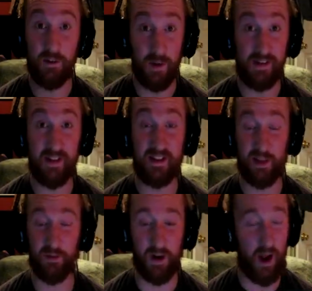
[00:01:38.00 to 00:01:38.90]
So I sound like
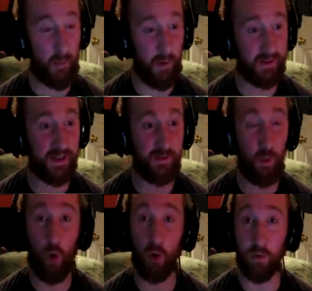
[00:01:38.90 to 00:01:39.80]
death right now. I apologize for
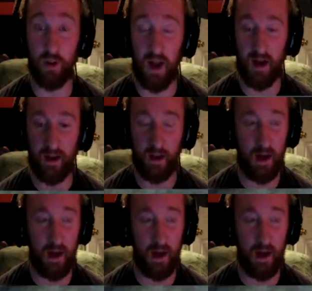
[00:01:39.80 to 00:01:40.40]
the horrible lighting.